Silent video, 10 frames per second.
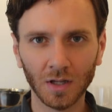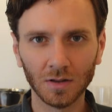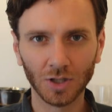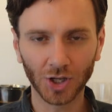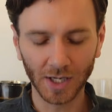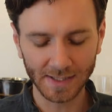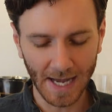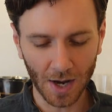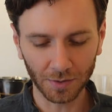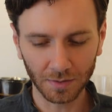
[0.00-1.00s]
looking
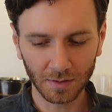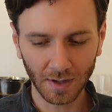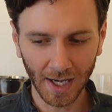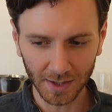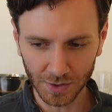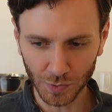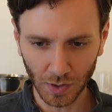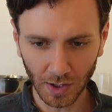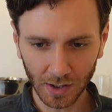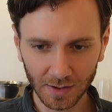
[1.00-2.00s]
down at a
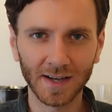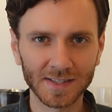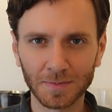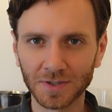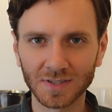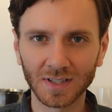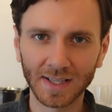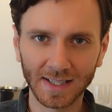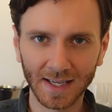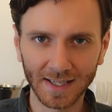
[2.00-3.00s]
drawer, as opposed to
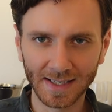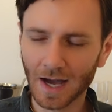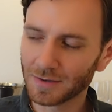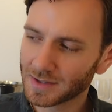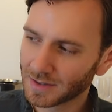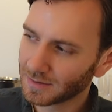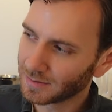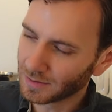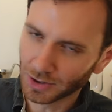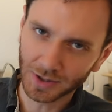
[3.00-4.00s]
like getting down to
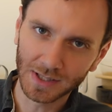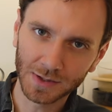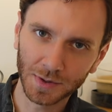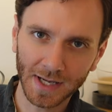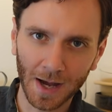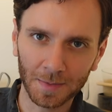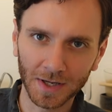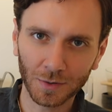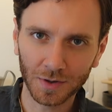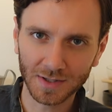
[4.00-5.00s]
look into a
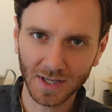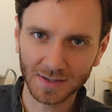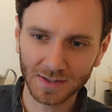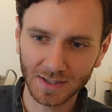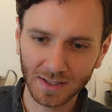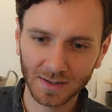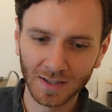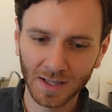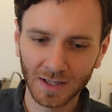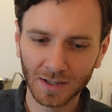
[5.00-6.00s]
cabinet horizontally.
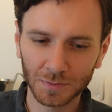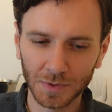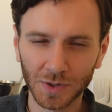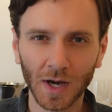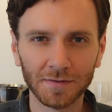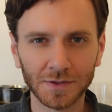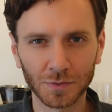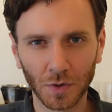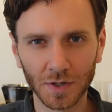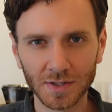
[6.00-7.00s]
When you have
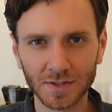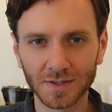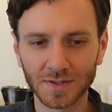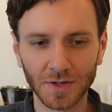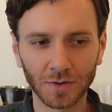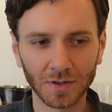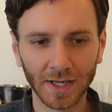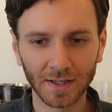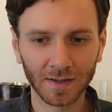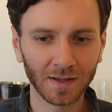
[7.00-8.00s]
drawers, there's no
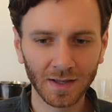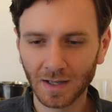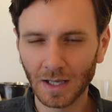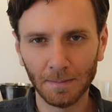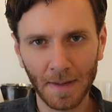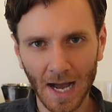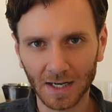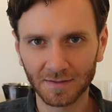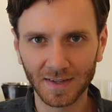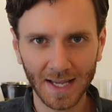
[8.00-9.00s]
like back
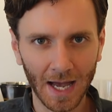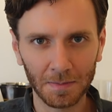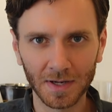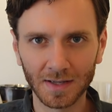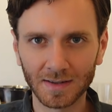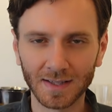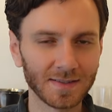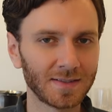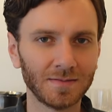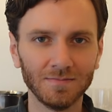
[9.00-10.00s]
of the cabinet that's